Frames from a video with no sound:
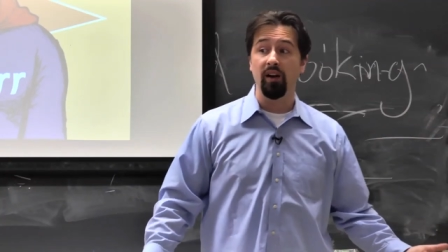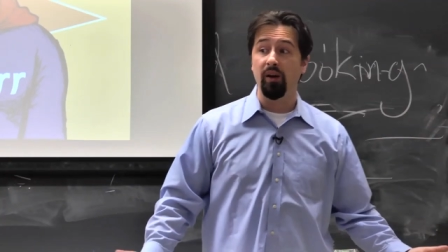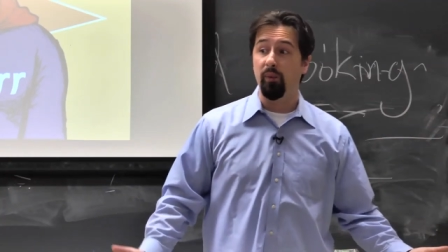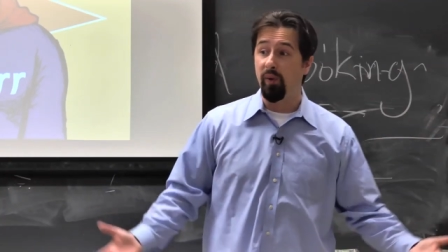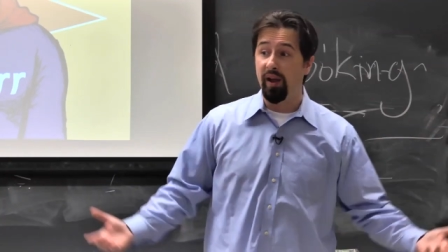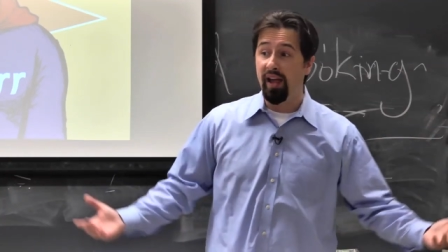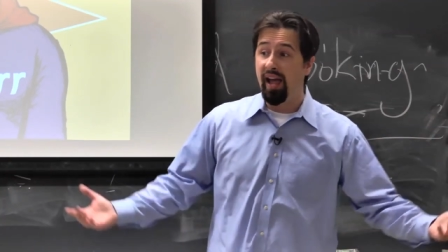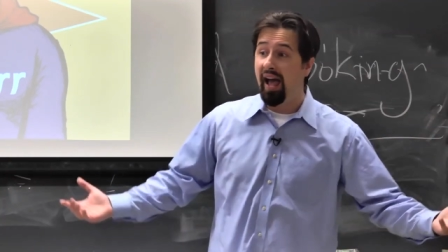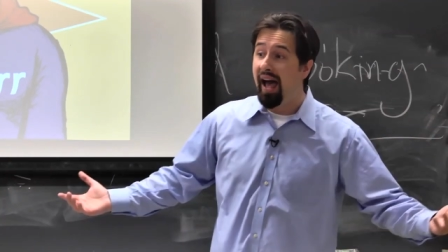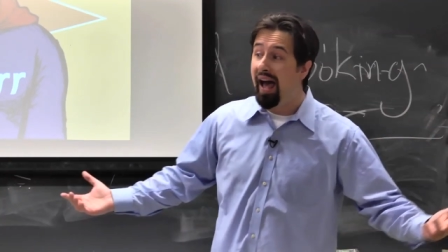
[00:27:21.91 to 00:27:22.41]

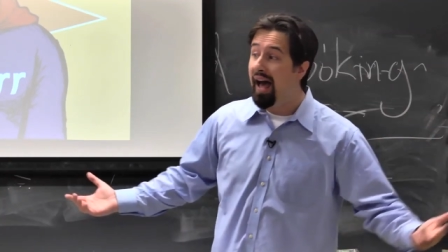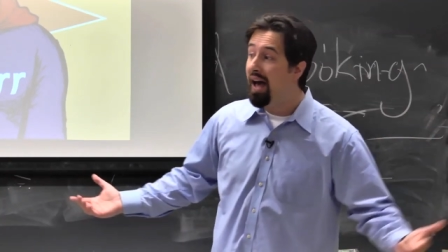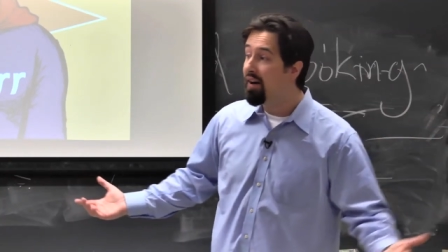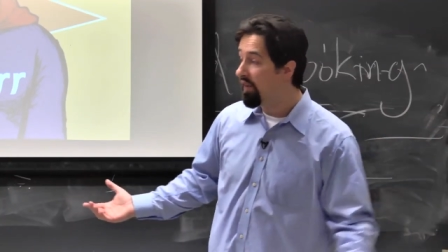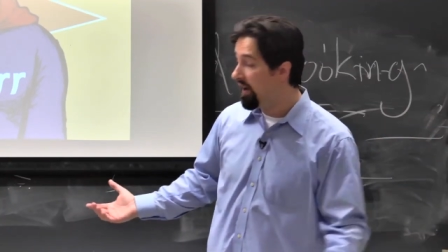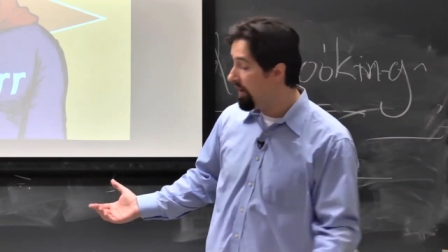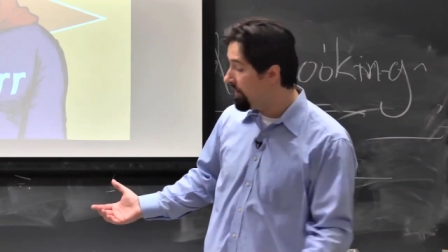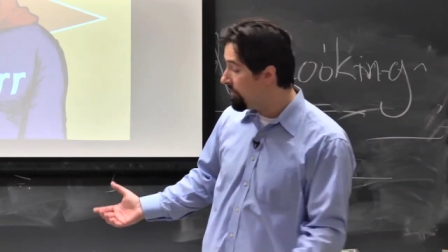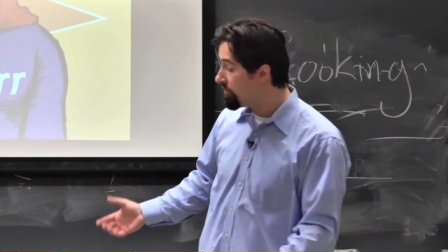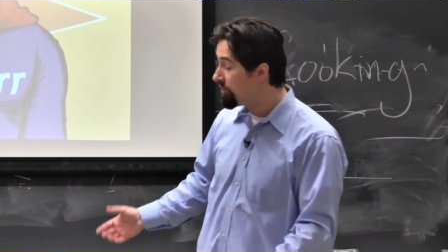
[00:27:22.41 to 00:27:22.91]
We
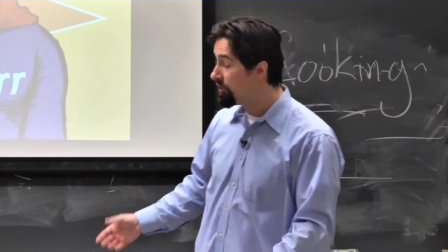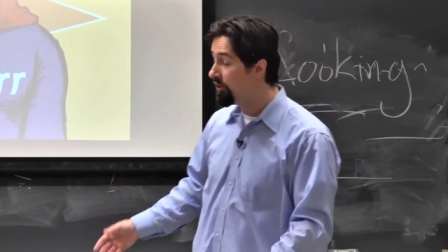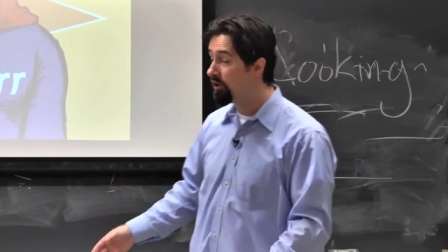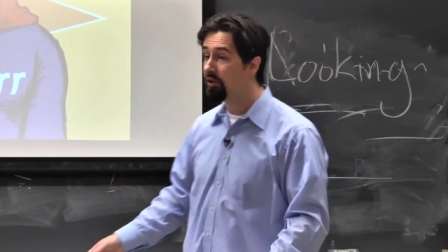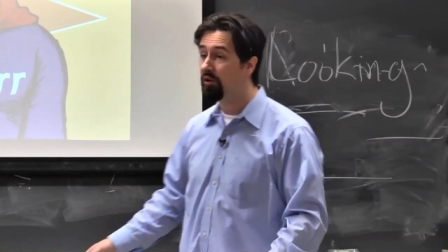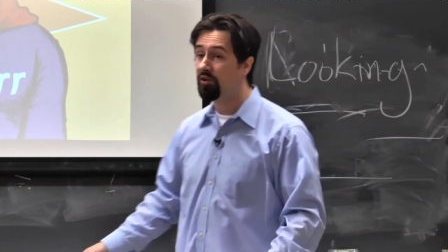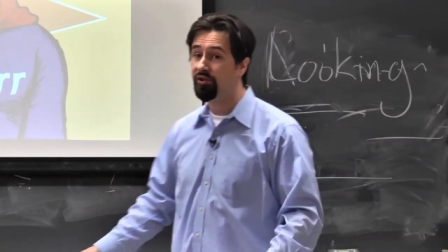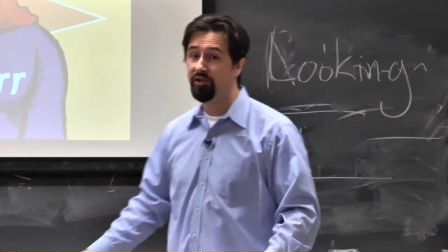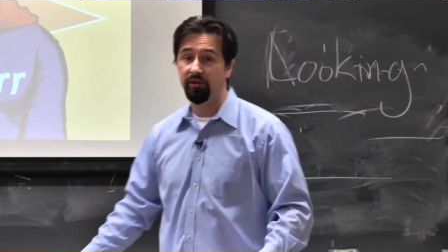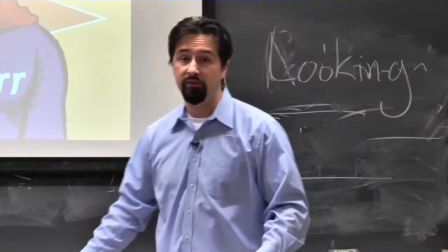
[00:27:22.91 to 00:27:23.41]
have inner
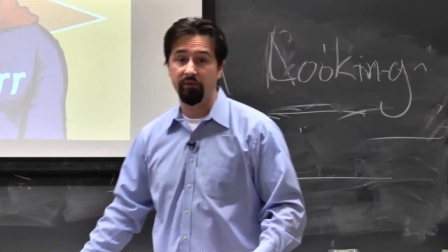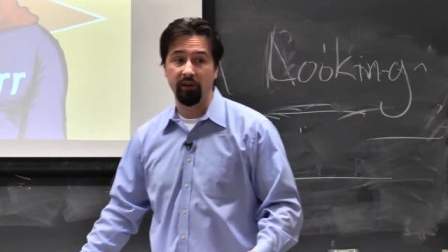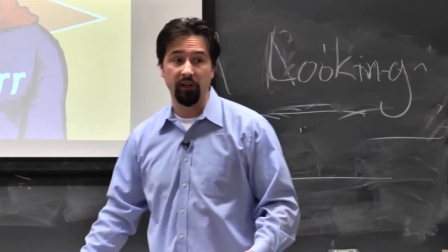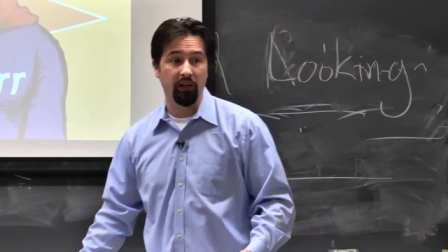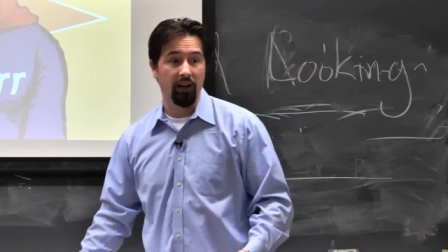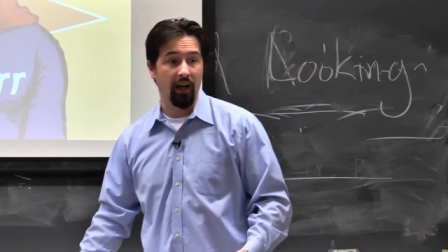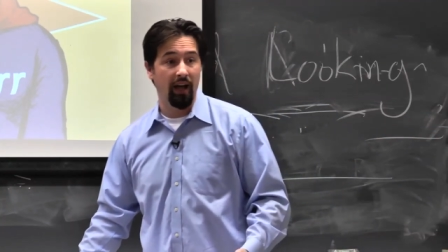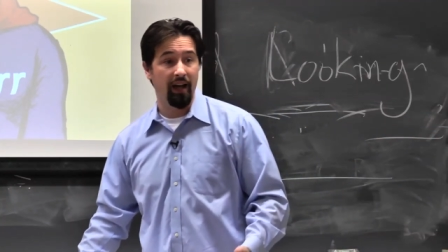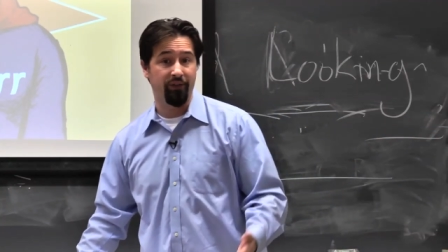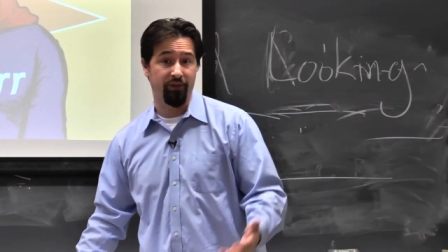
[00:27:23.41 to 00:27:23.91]
circles in
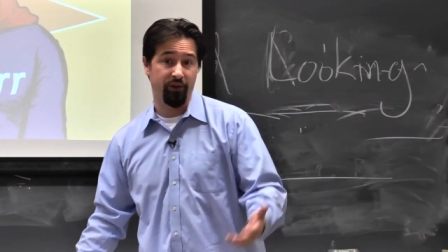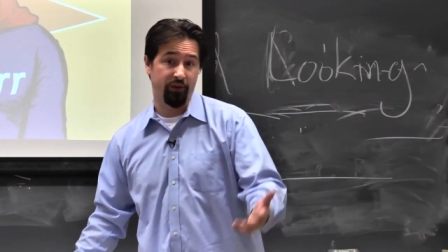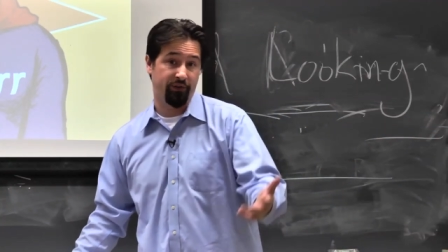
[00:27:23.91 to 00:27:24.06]
real life.